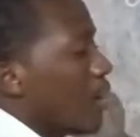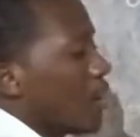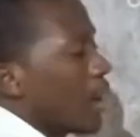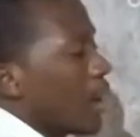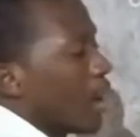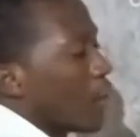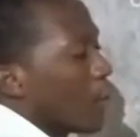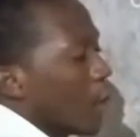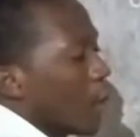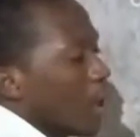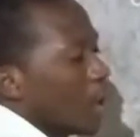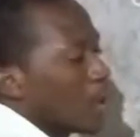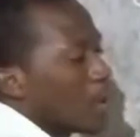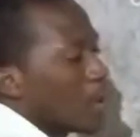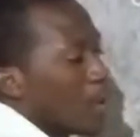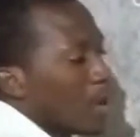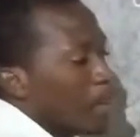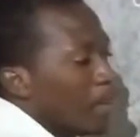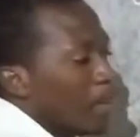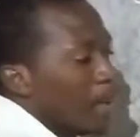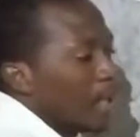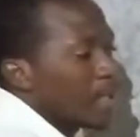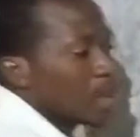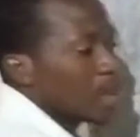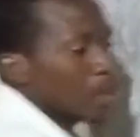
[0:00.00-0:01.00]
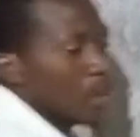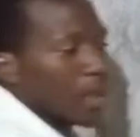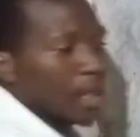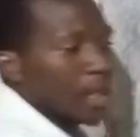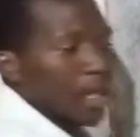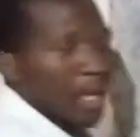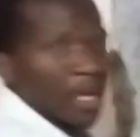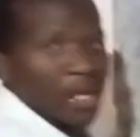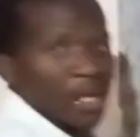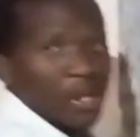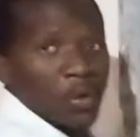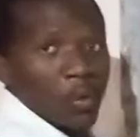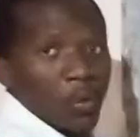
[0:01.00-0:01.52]
we are going to replace
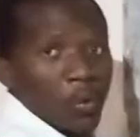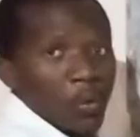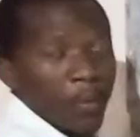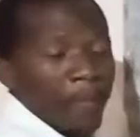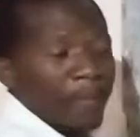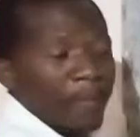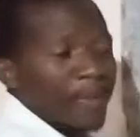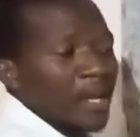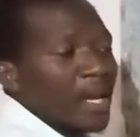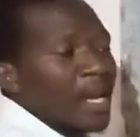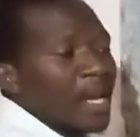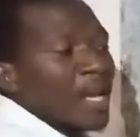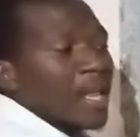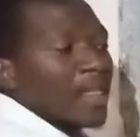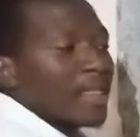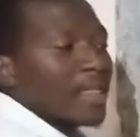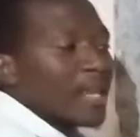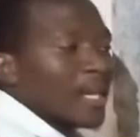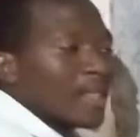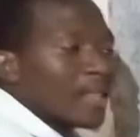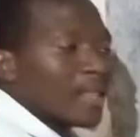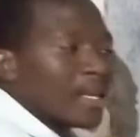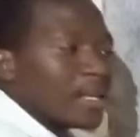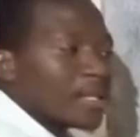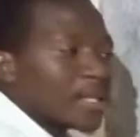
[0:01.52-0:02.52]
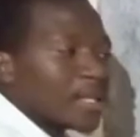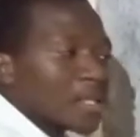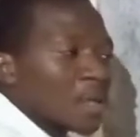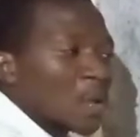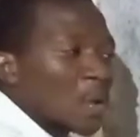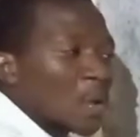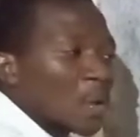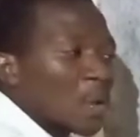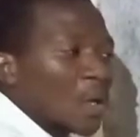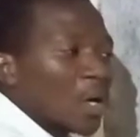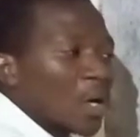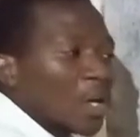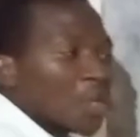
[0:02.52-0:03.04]
with a 2. Then this
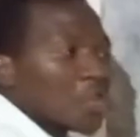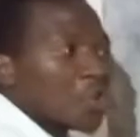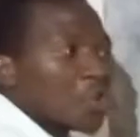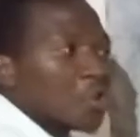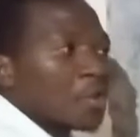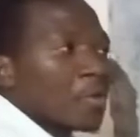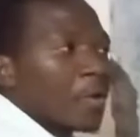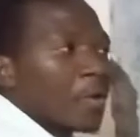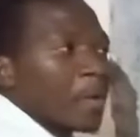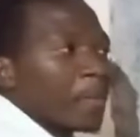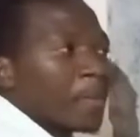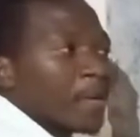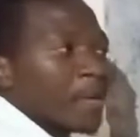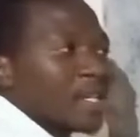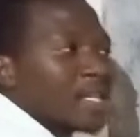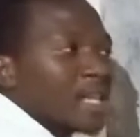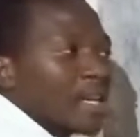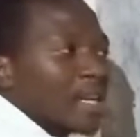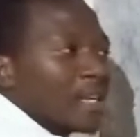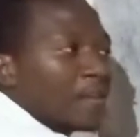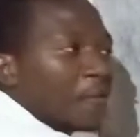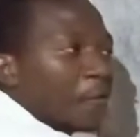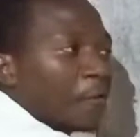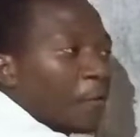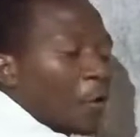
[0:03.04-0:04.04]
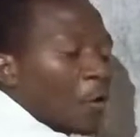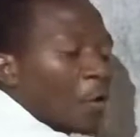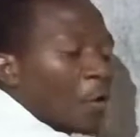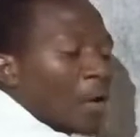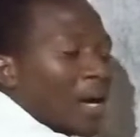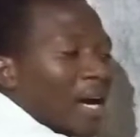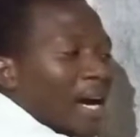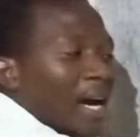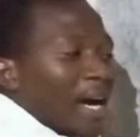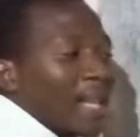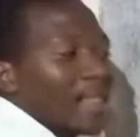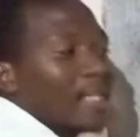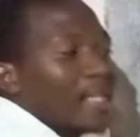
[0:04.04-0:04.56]
2 should represent 4,
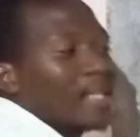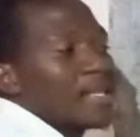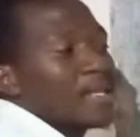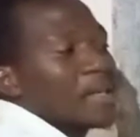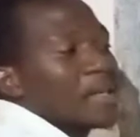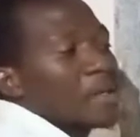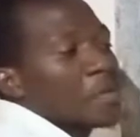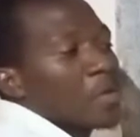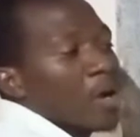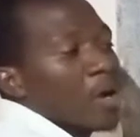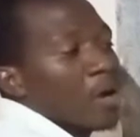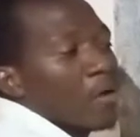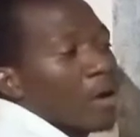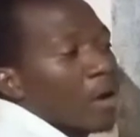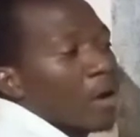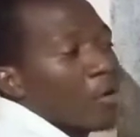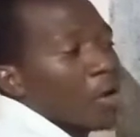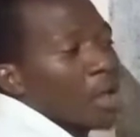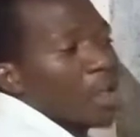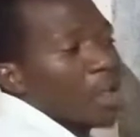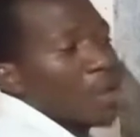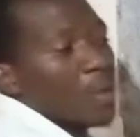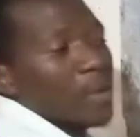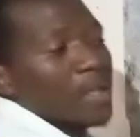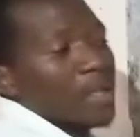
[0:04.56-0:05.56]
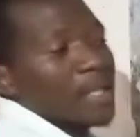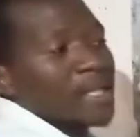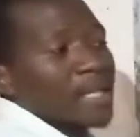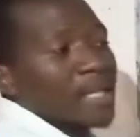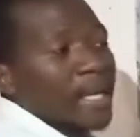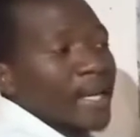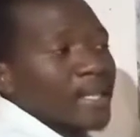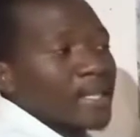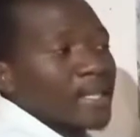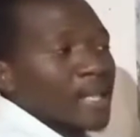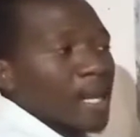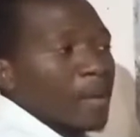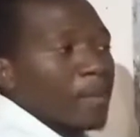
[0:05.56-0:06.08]
and this is where we are going to
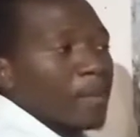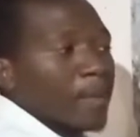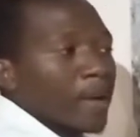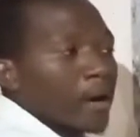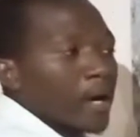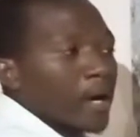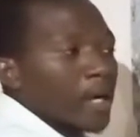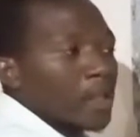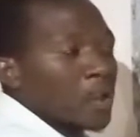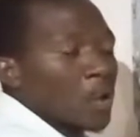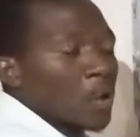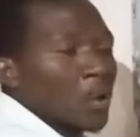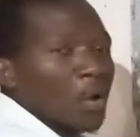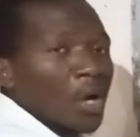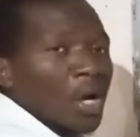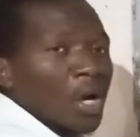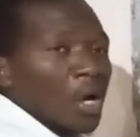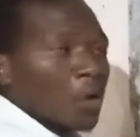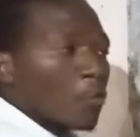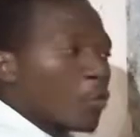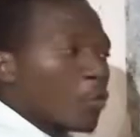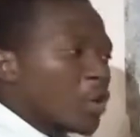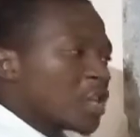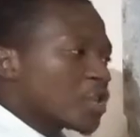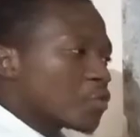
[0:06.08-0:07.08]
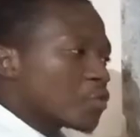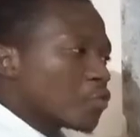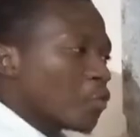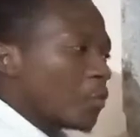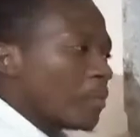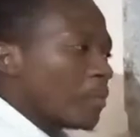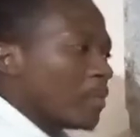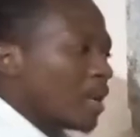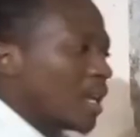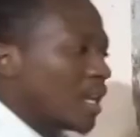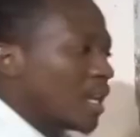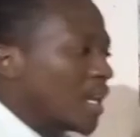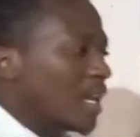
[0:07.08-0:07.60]
indicate a power 2, which will
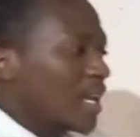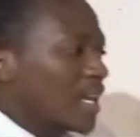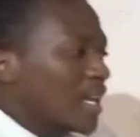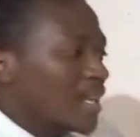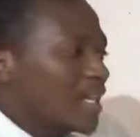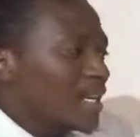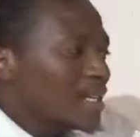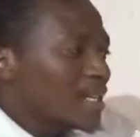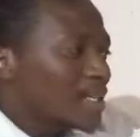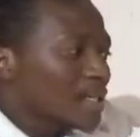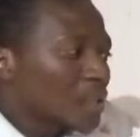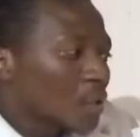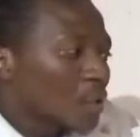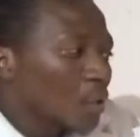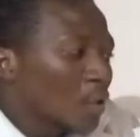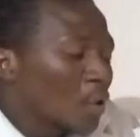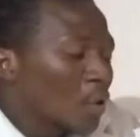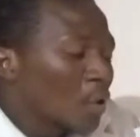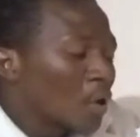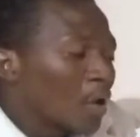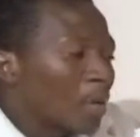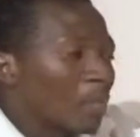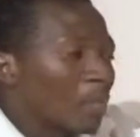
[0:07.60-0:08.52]
mean this 2